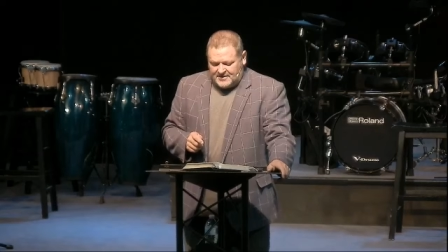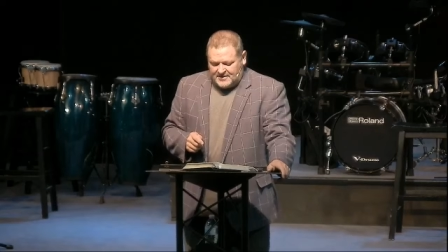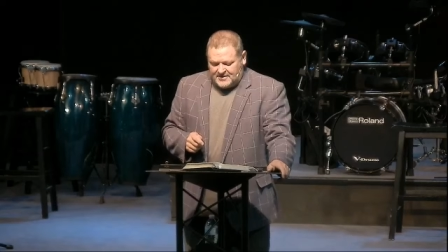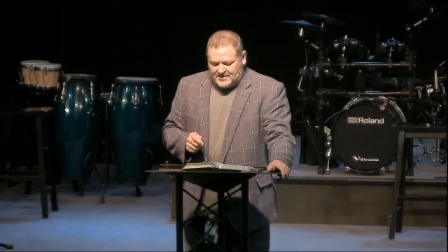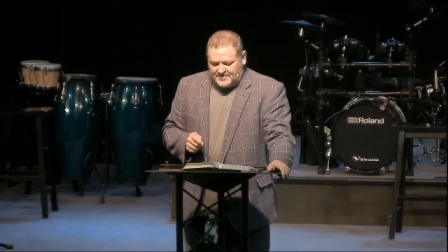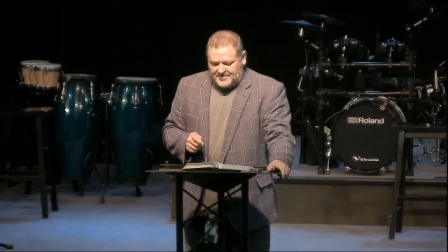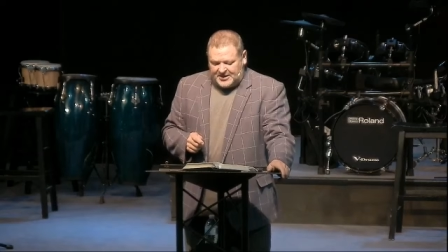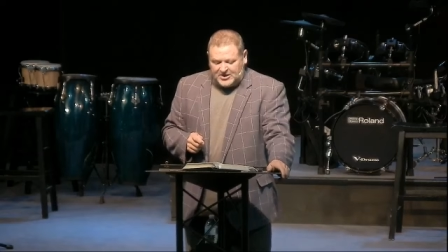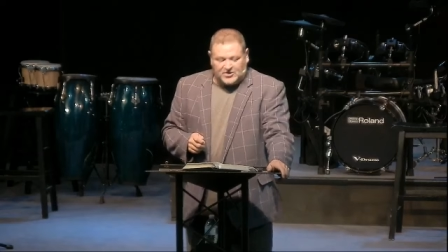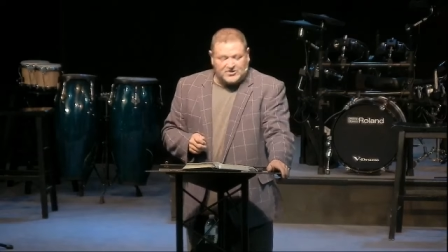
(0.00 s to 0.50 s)

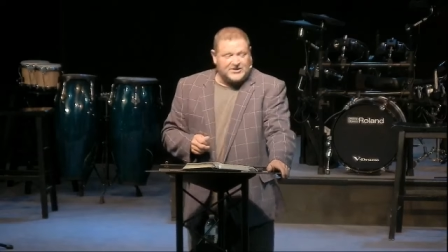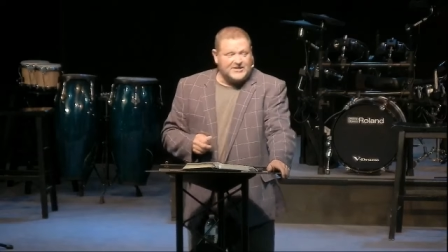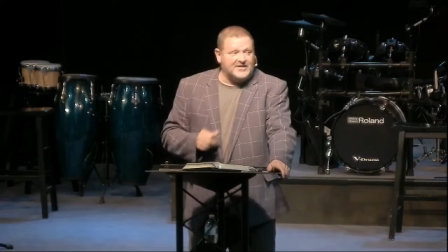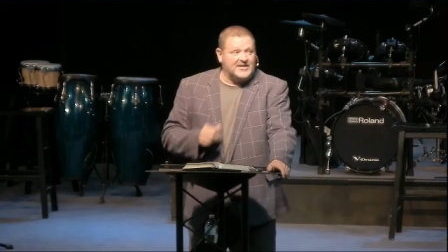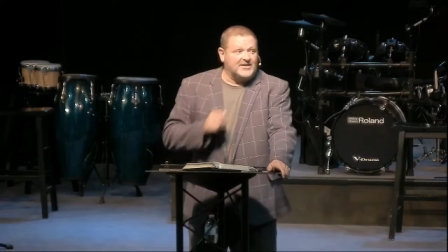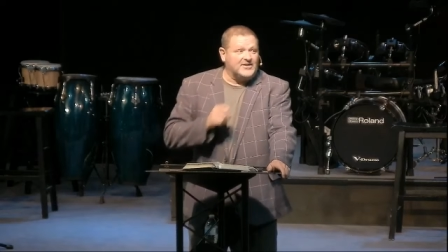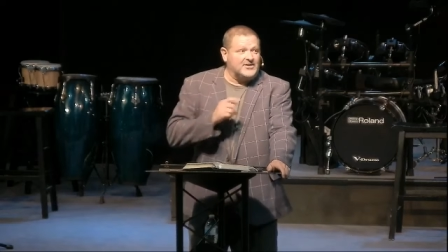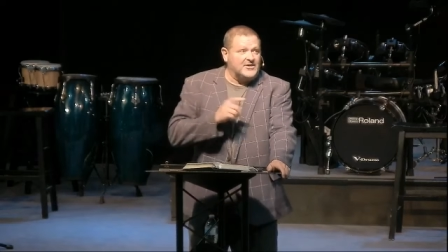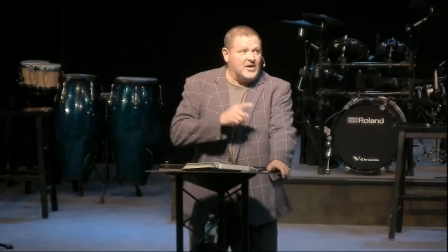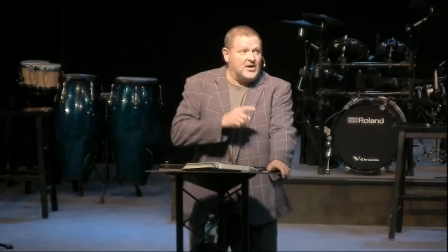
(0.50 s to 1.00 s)
because he
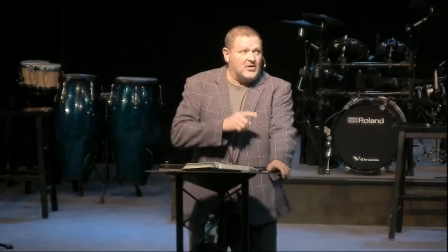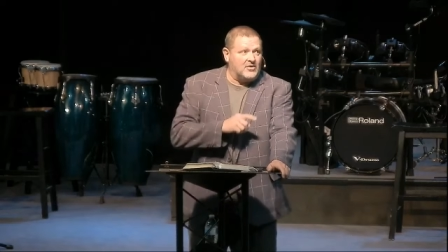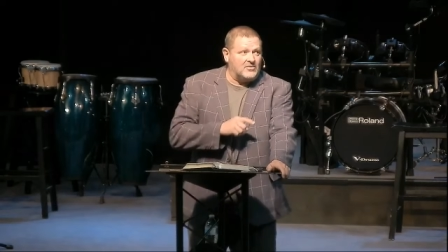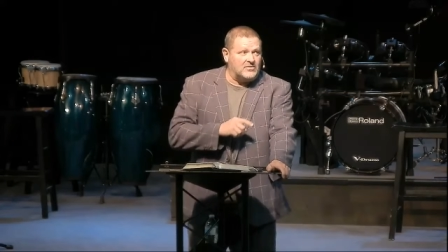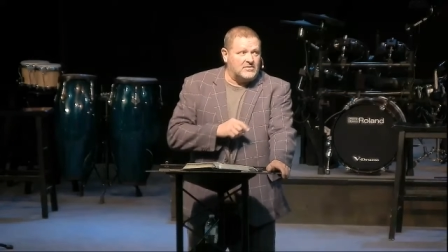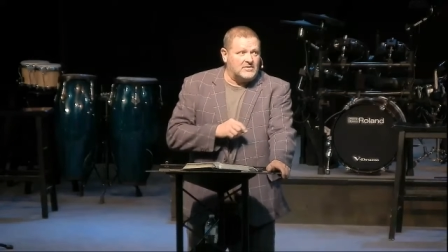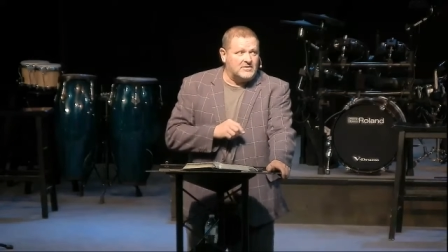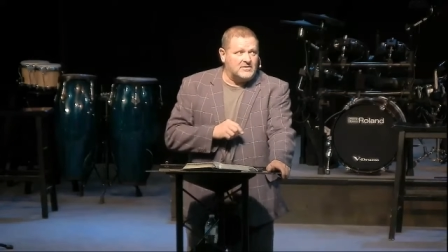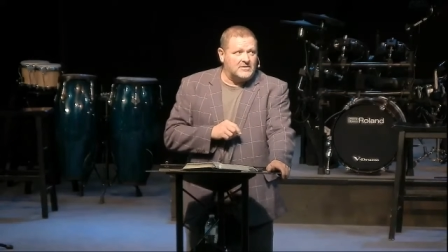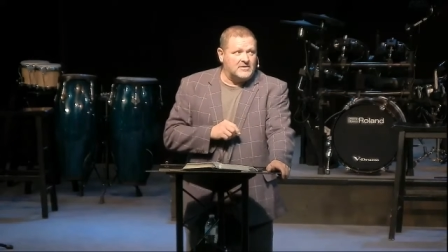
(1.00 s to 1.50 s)
didn't know.
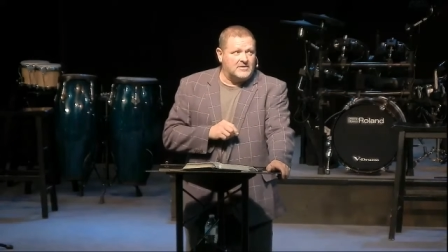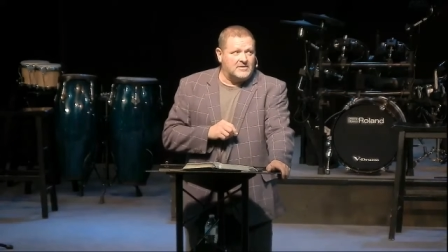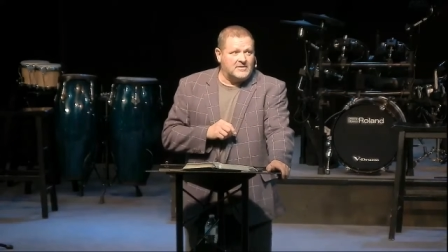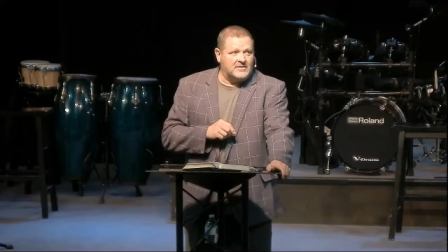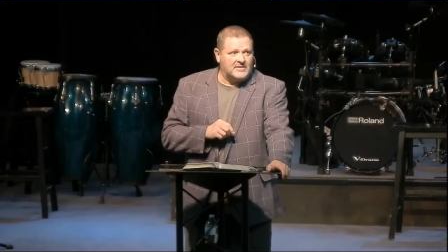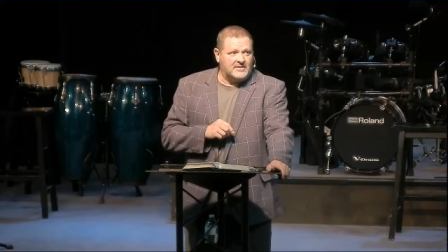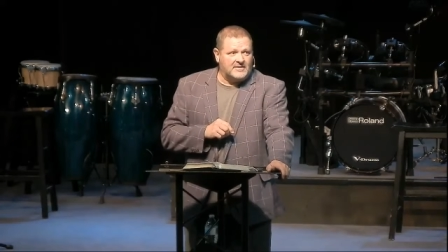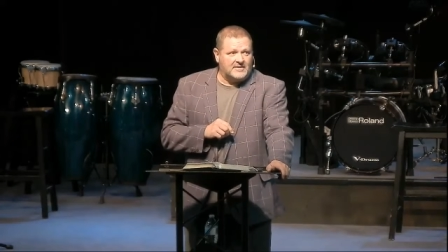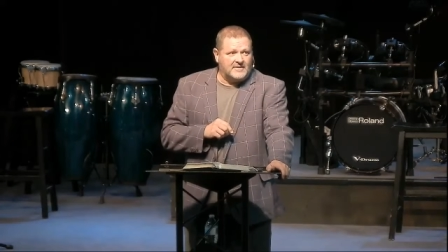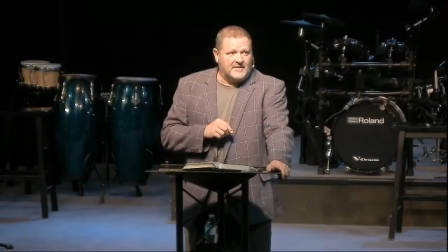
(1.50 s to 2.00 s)

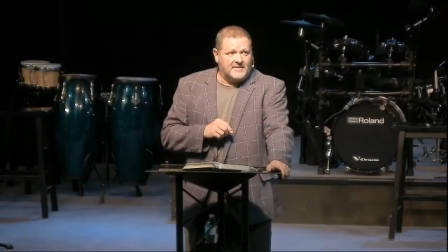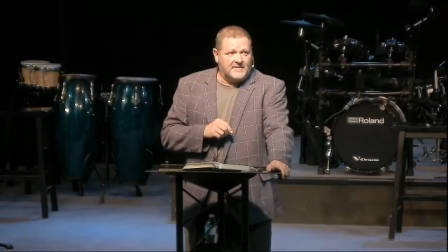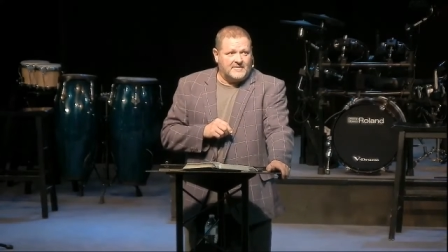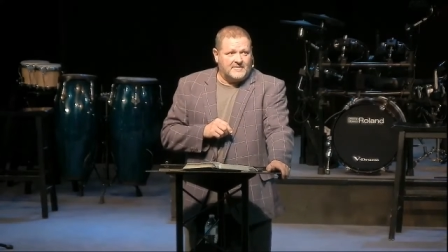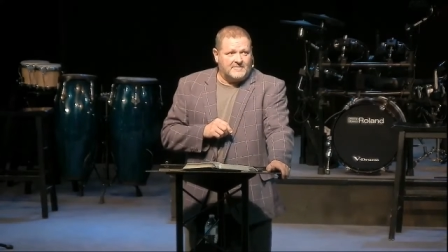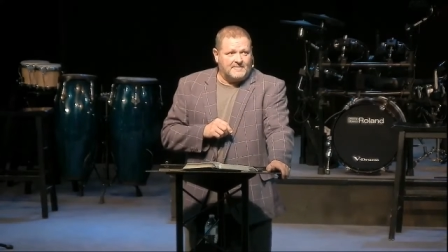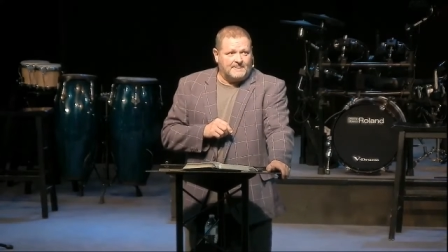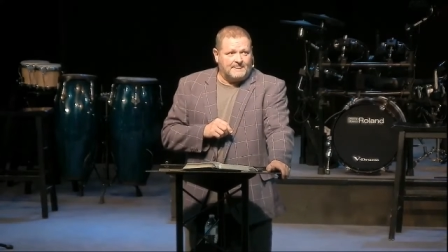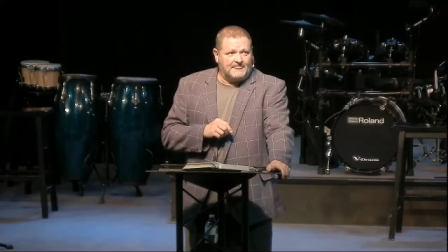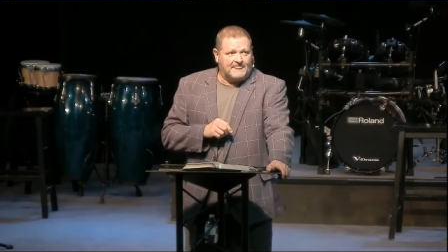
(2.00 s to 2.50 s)

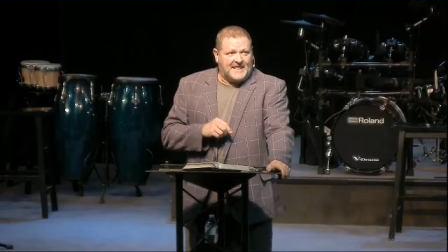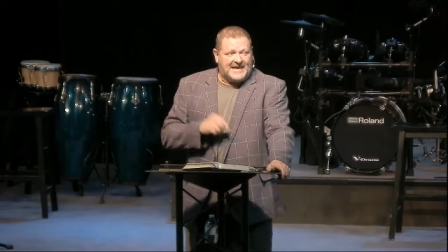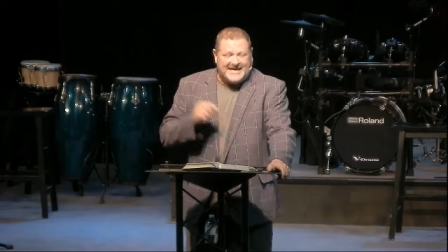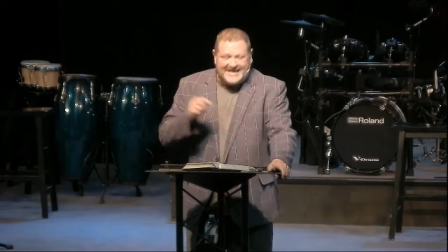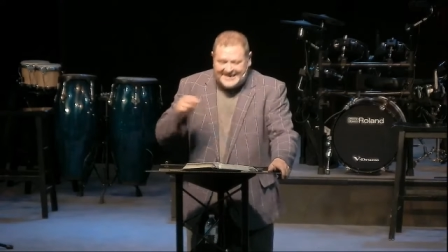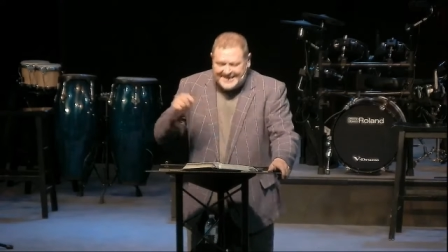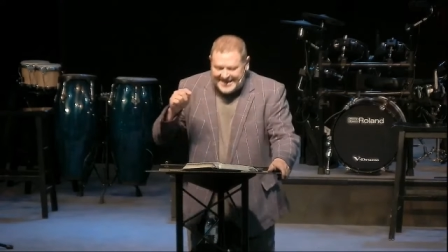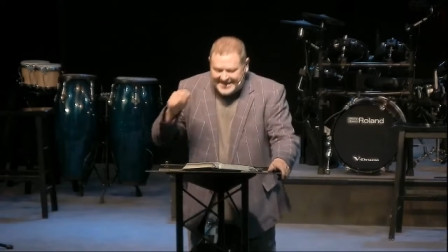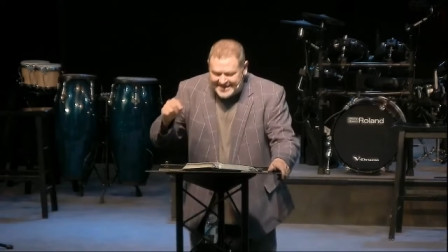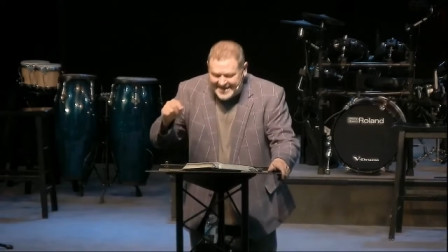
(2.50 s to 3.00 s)
He
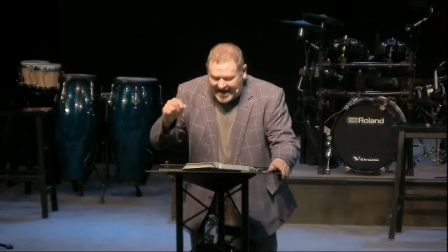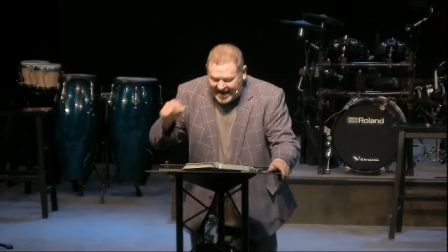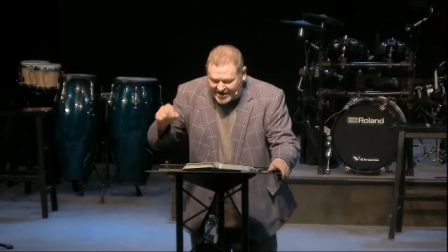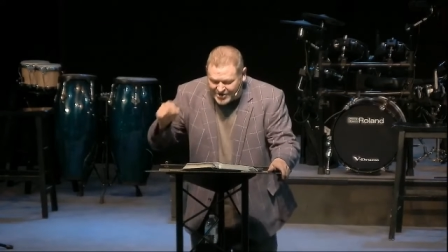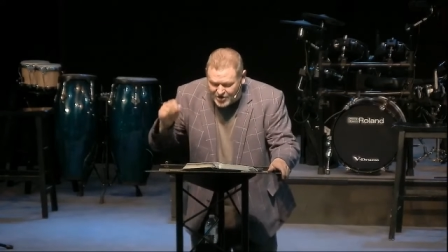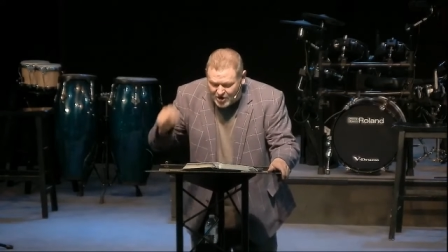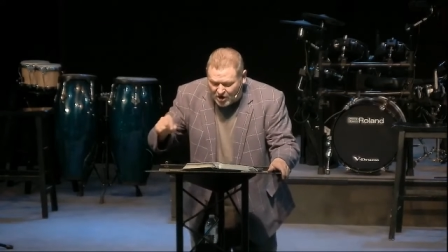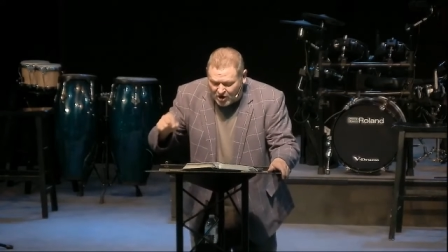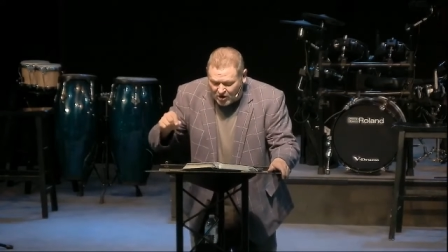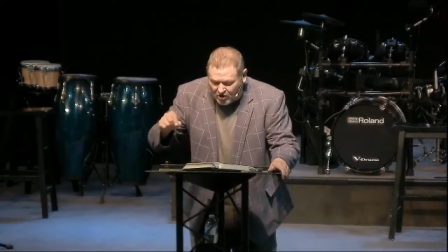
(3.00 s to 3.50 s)
did not
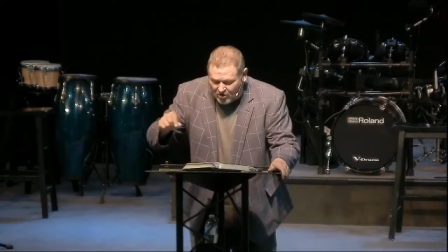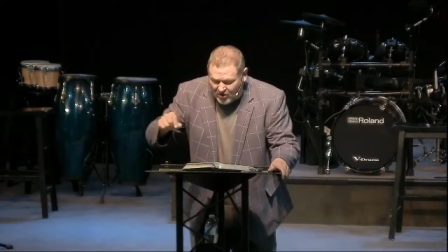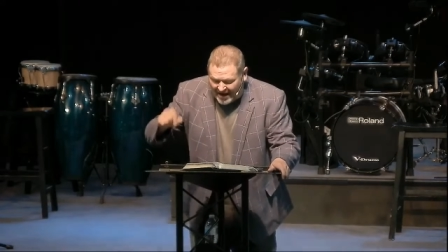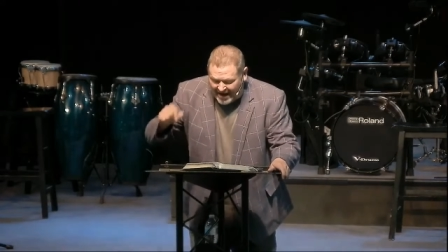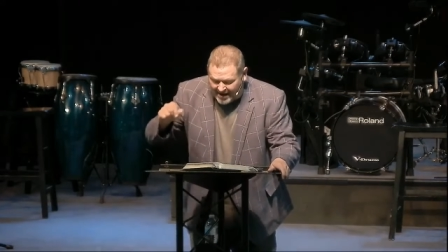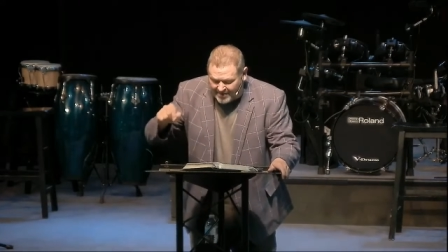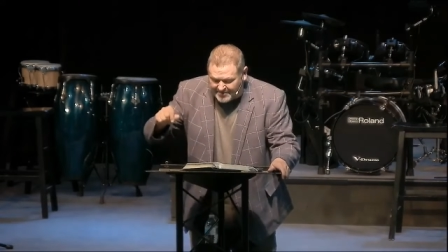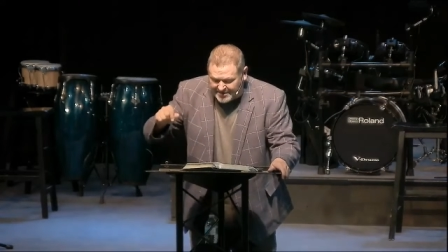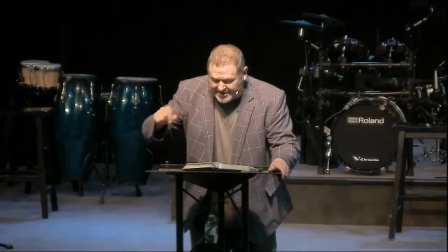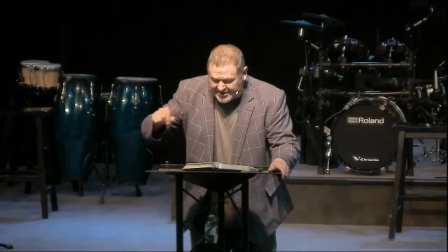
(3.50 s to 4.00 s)
know how many